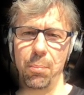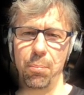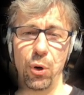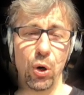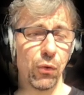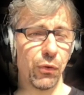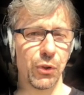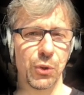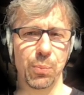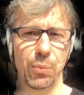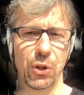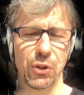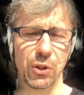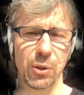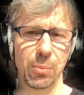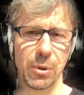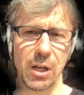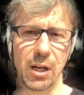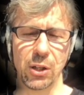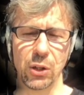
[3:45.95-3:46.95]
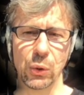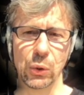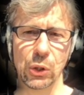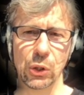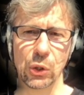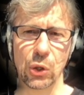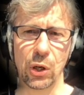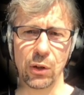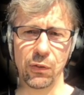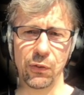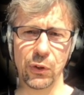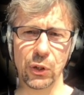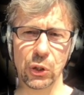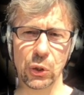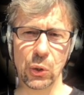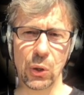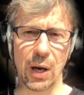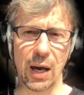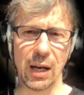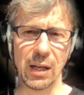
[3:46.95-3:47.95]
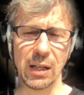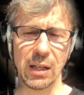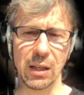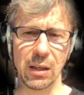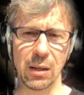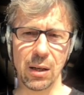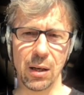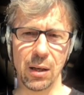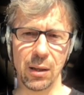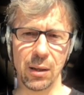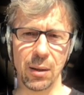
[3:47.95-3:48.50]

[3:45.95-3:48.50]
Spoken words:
Both is possible, and you can configure any